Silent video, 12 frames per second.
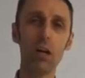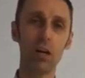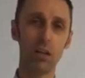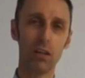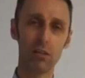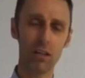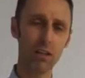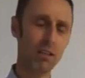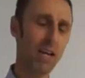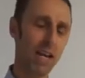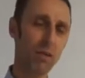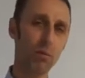at those little
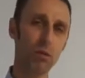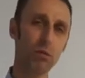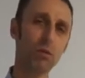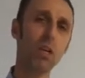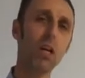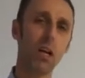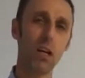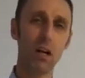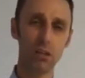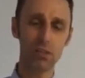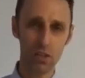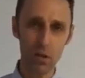tables and
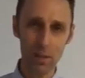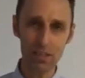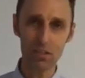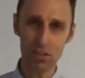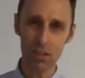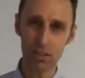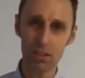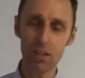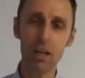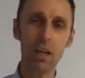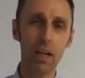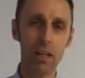answer questions.